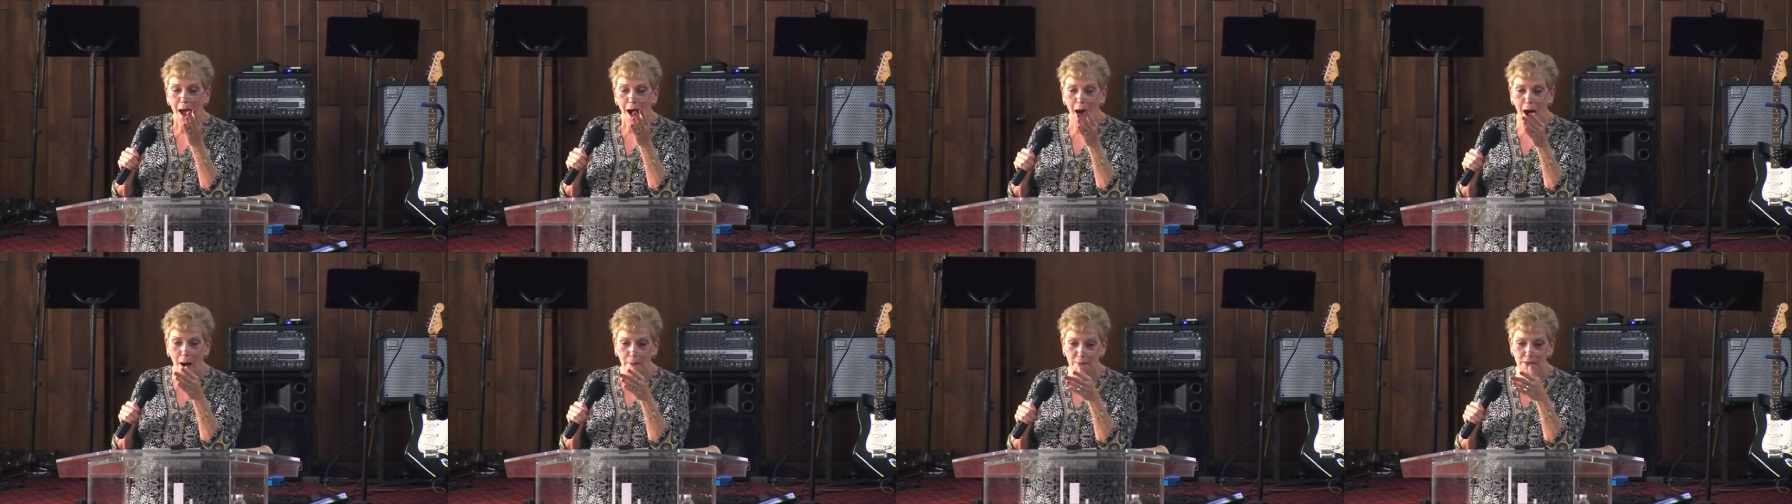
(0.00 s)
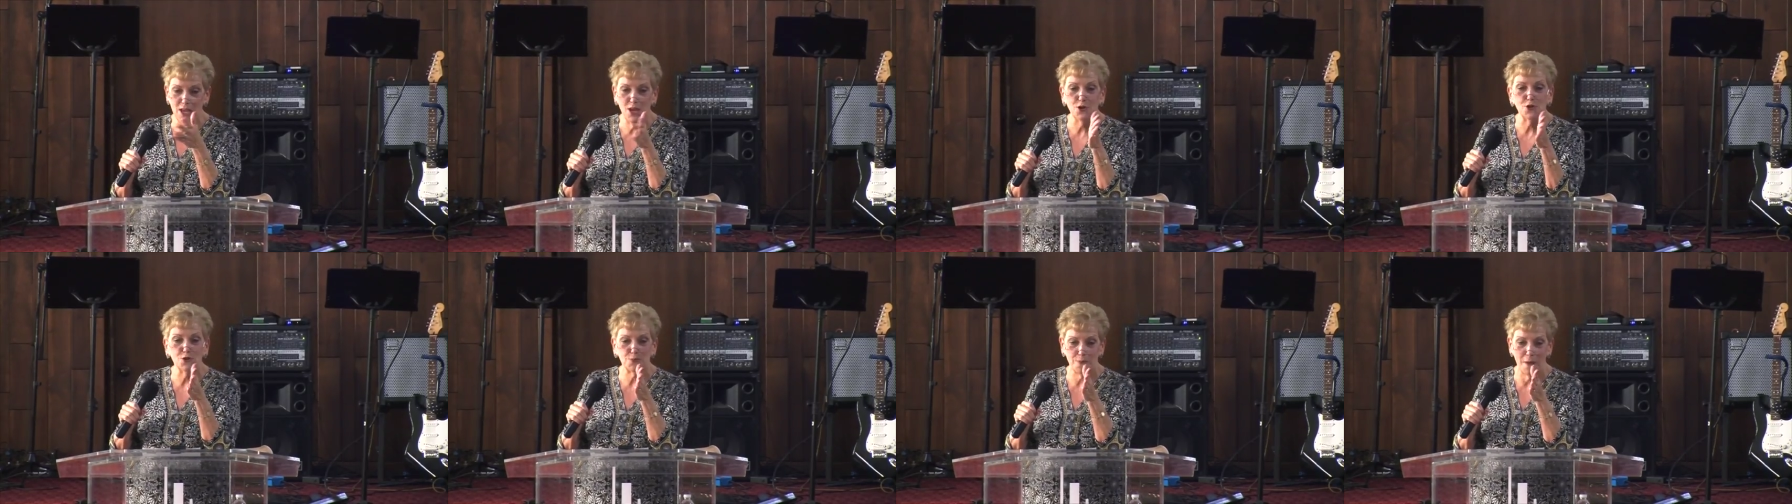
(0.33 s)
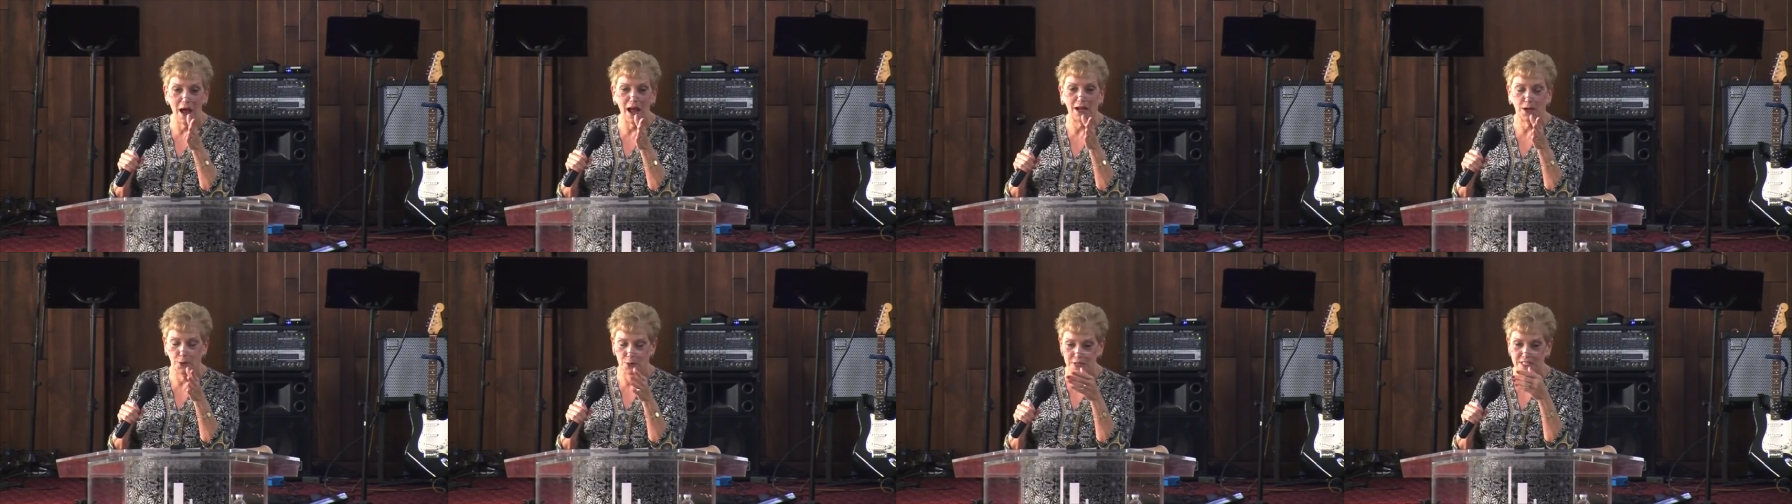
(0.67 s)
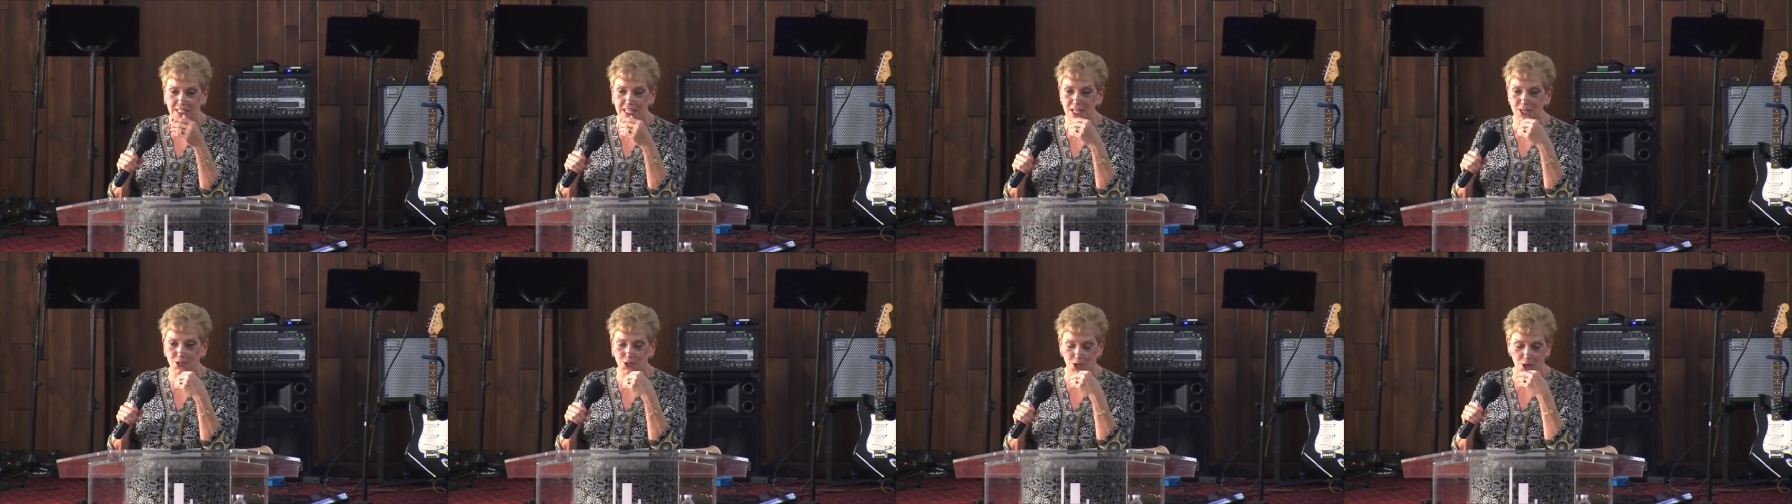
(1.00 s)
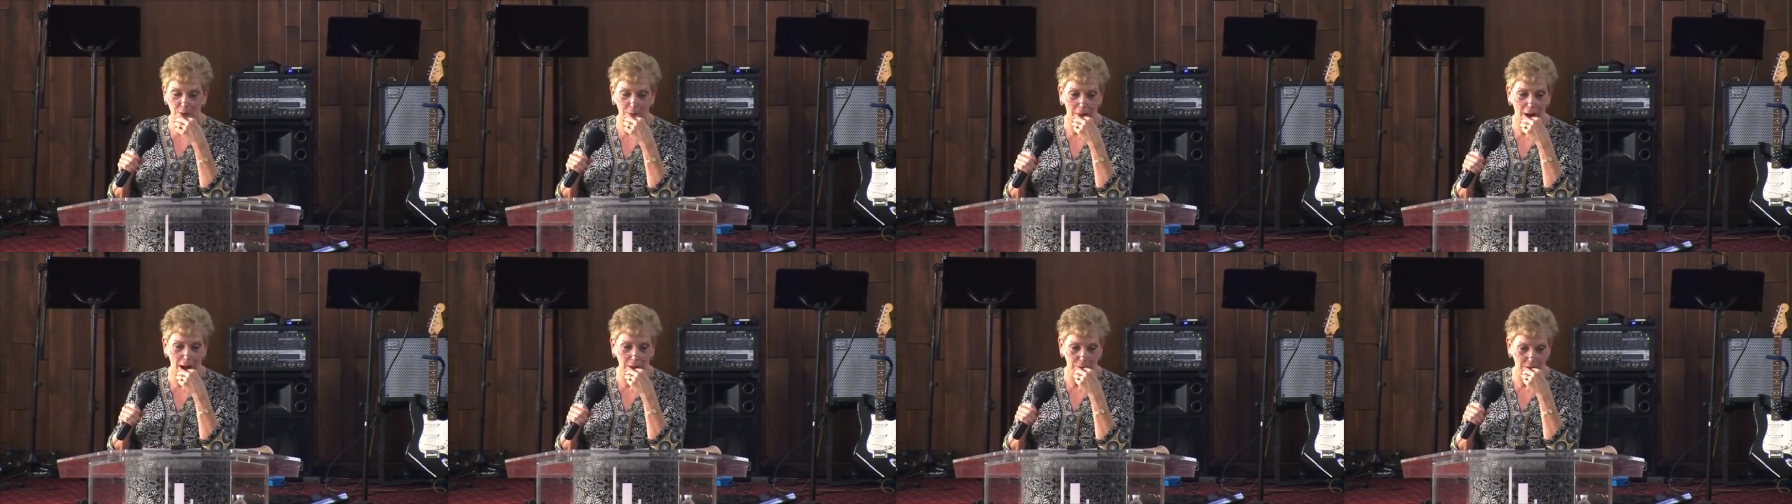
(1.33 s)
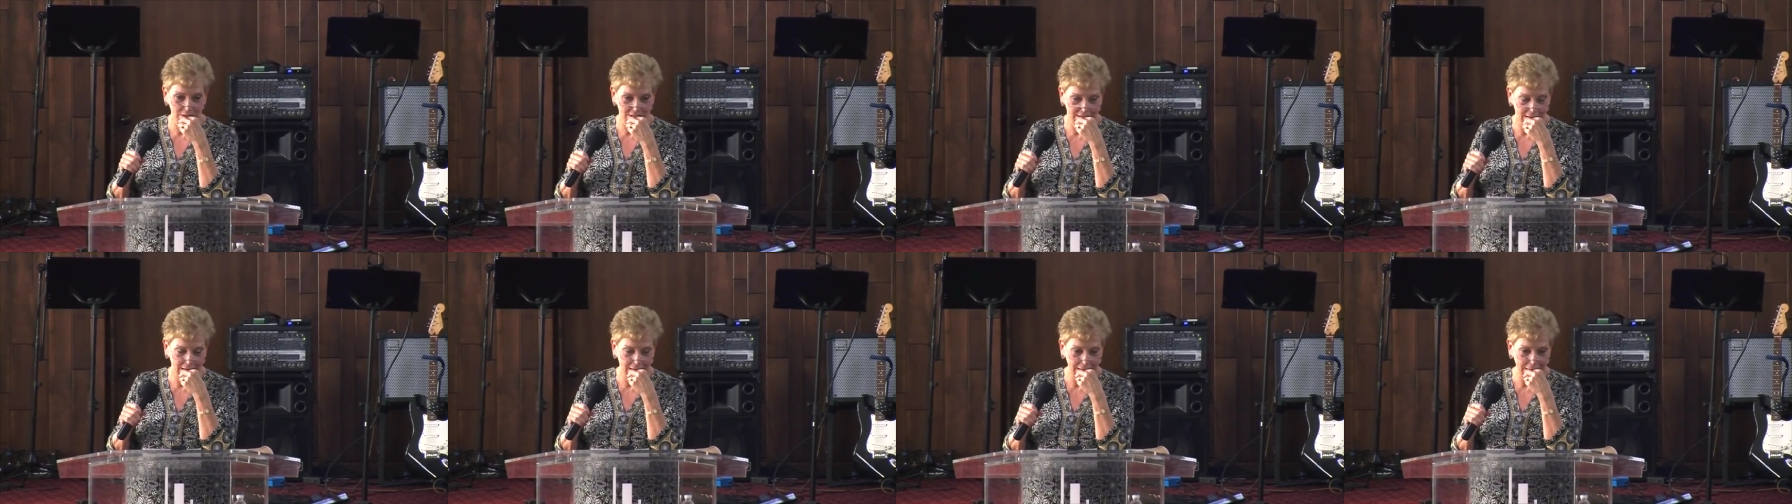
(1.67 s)
Um, years back, I was teaching a
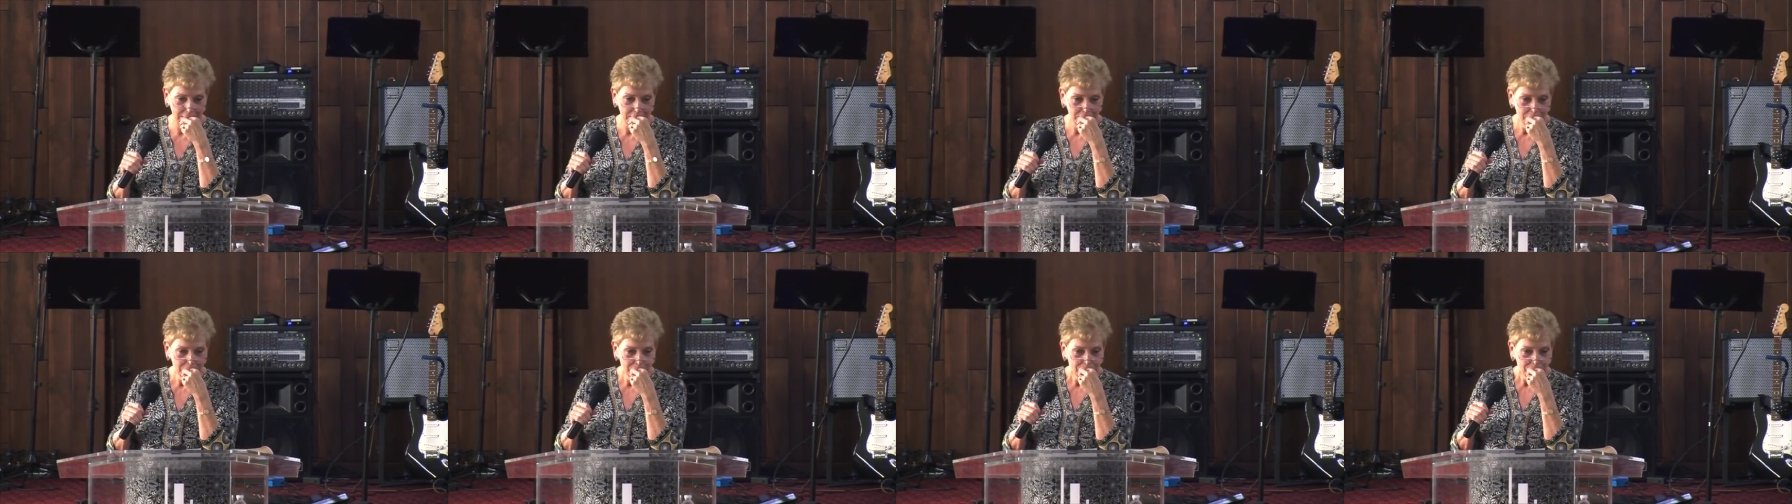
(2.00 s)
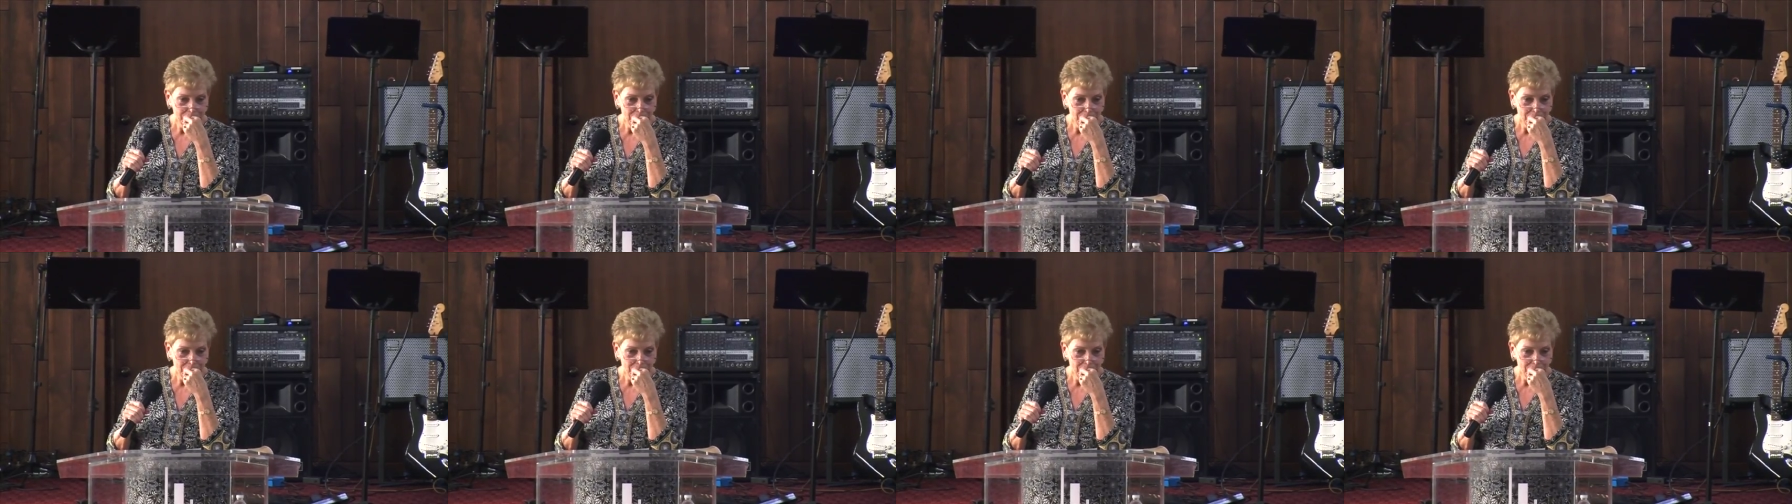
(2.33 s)
Bible study